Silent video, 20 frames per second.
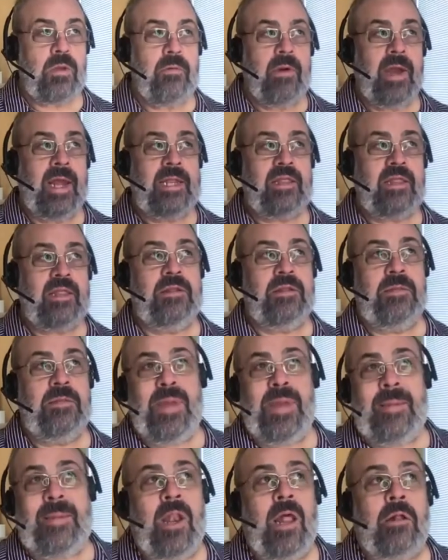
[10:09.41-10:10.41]
right, the
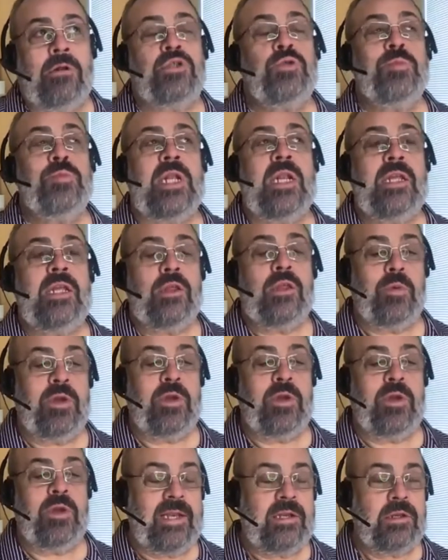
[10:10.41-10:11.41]
people ultimately that
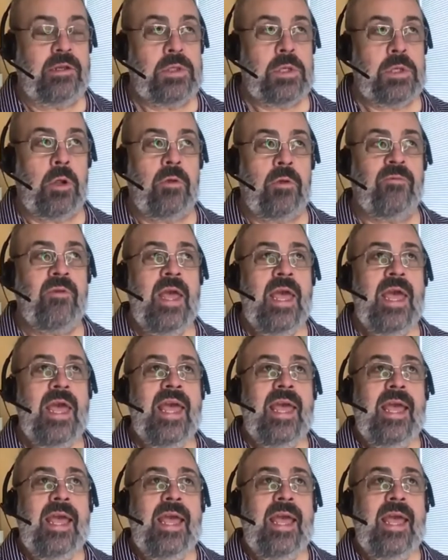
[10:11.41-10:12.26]
we're trying to solve,